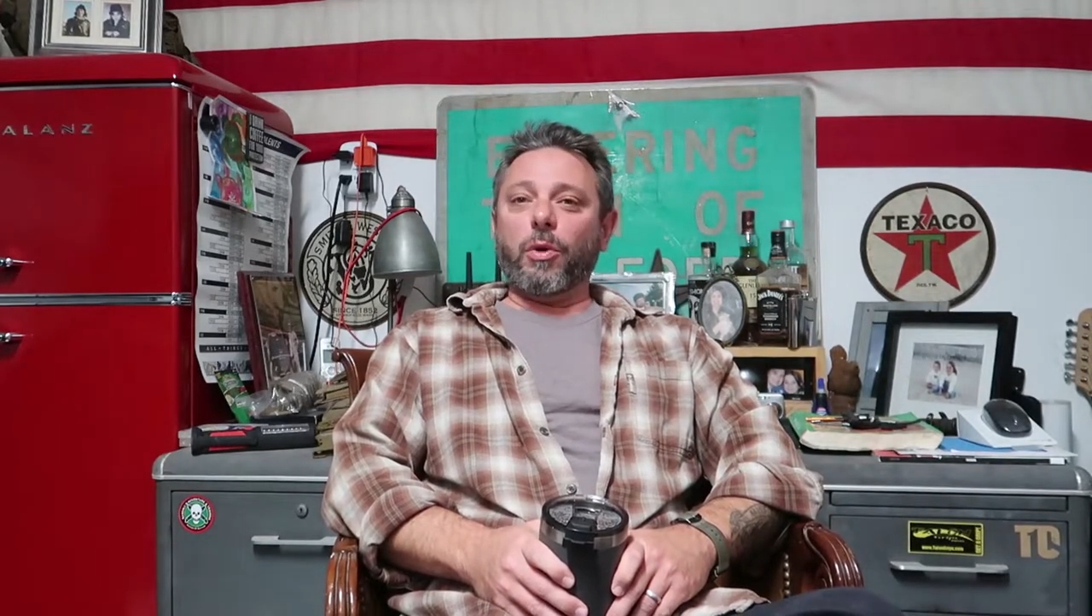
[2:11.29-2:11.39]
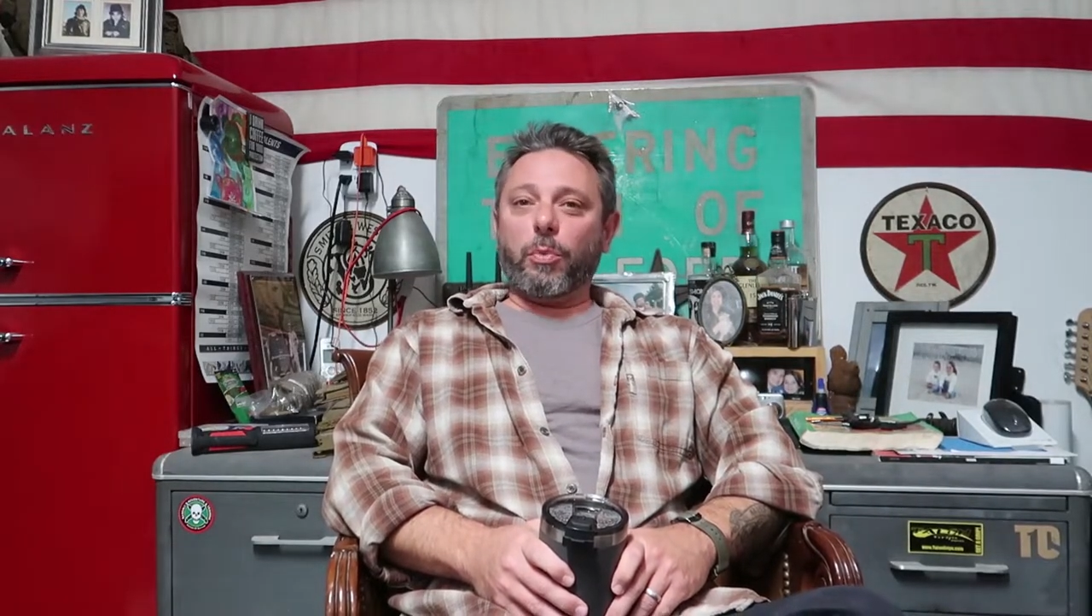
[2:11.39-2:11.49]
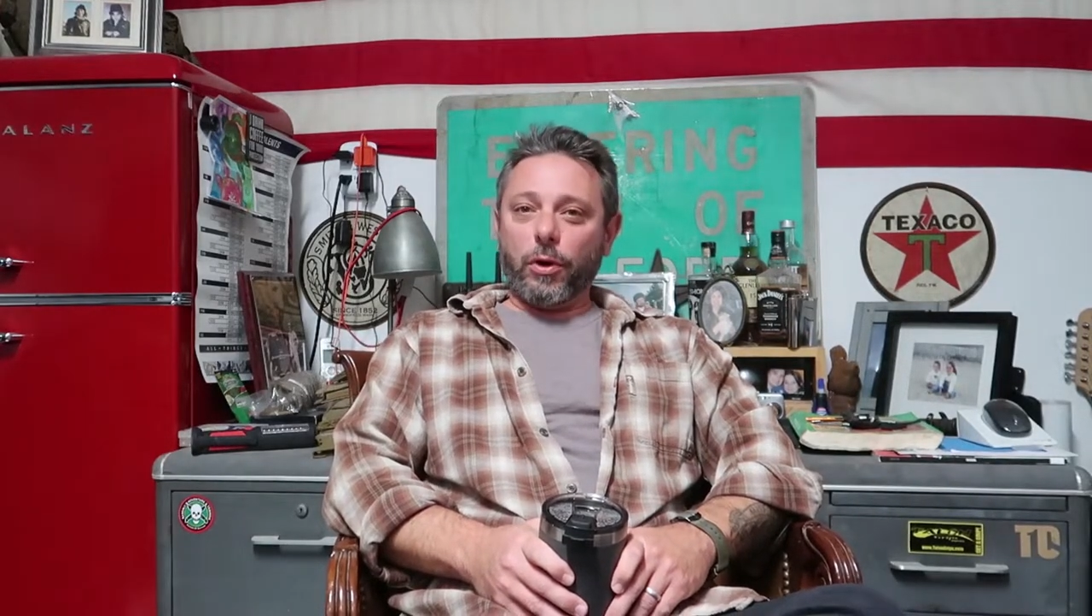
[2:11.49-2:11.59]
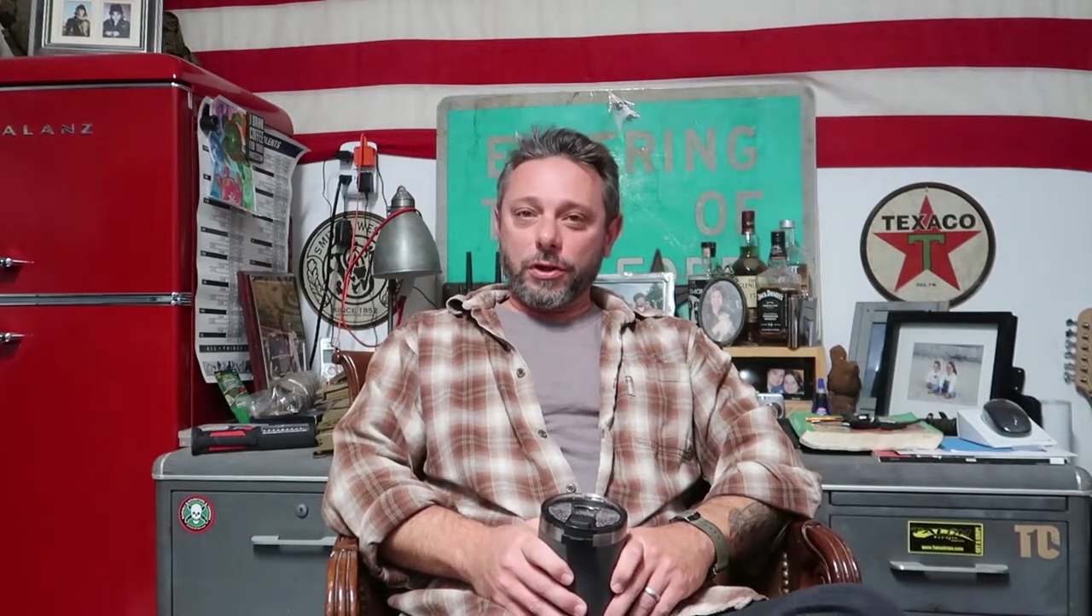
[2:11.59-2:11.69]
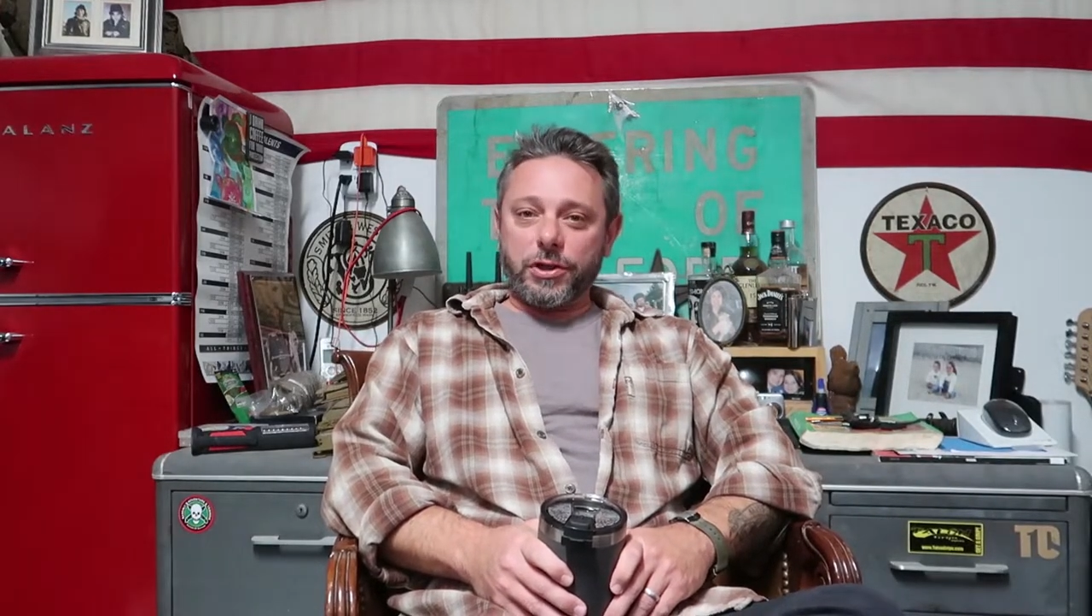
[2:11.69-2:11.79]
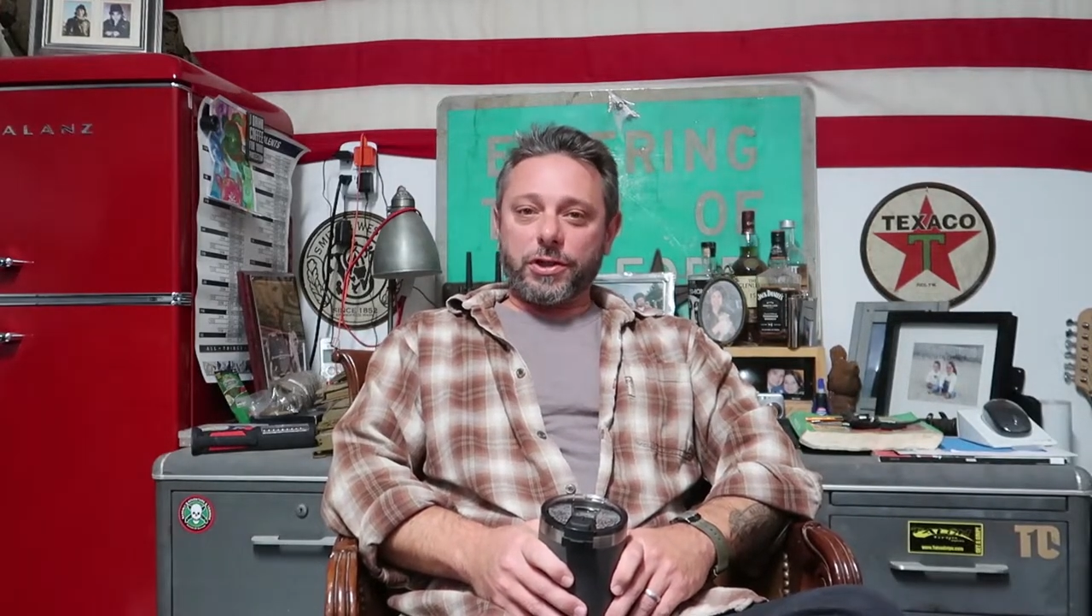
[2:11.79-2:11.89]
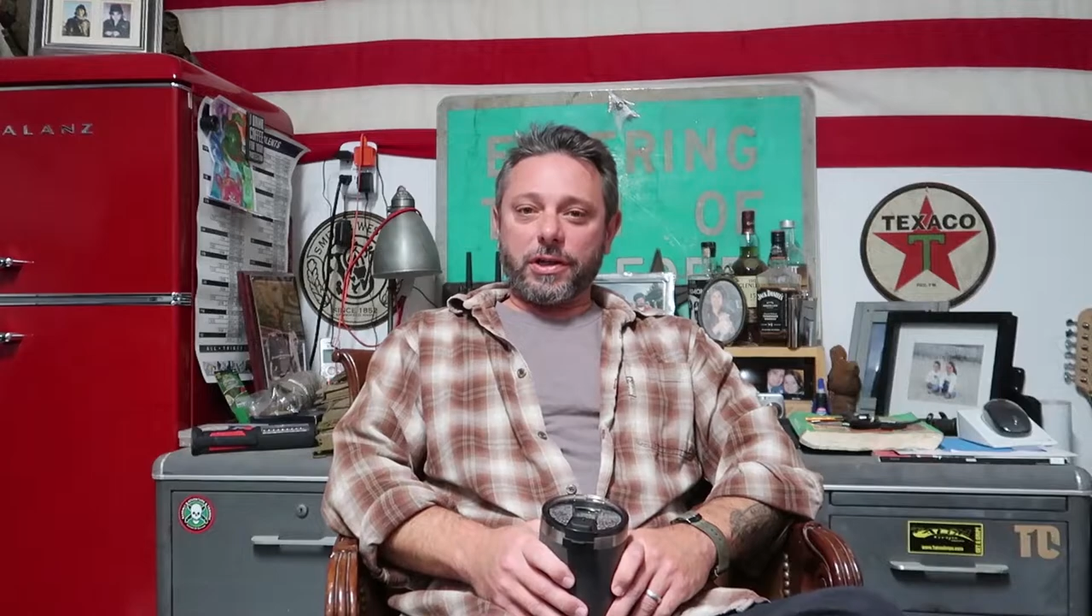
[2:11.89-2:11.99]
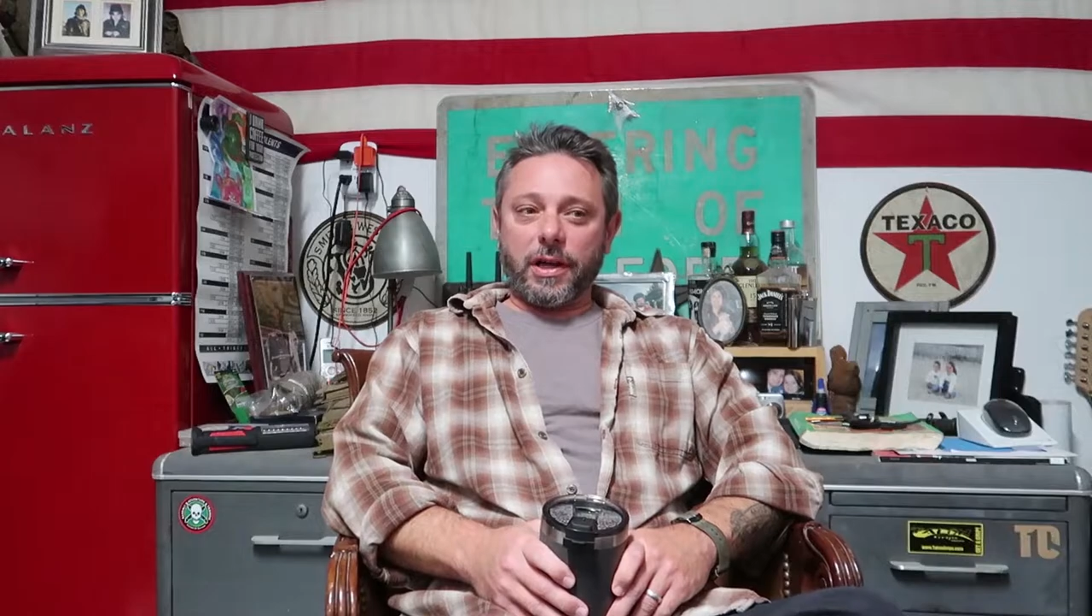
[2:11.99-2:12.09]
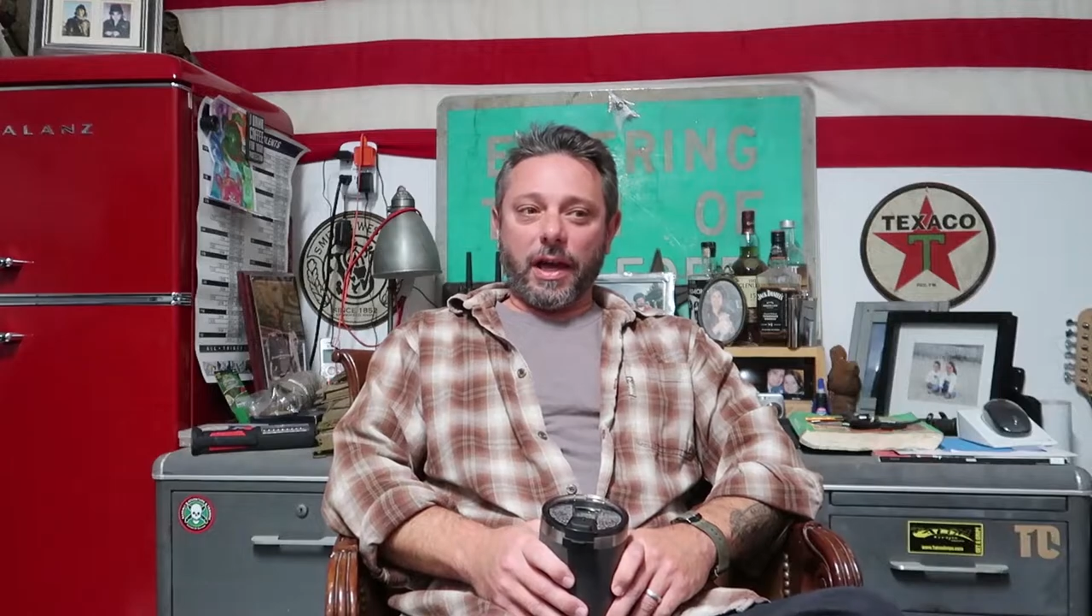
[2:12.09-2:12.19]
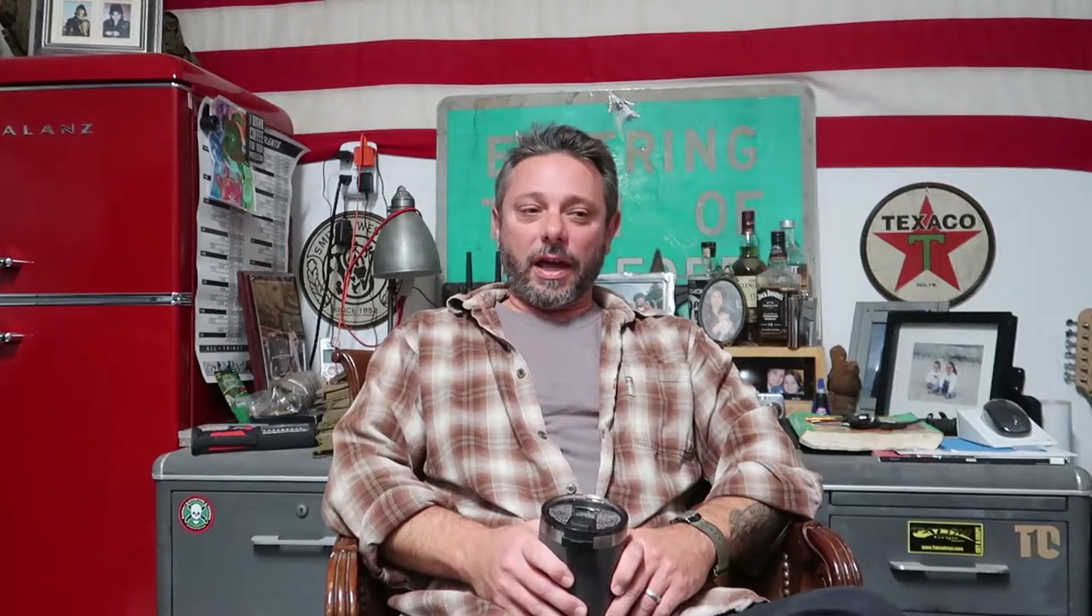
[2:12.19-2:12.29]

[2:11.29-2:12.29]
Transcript: a push,